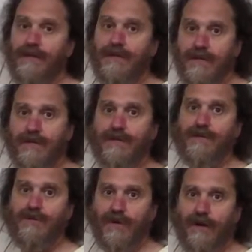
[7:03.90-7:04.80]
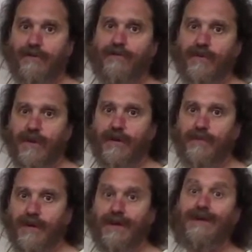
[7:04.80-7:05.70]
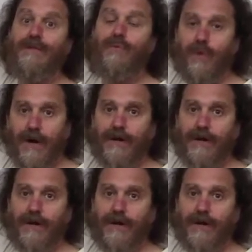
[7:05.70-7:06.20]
the distance traveled from A to B in the y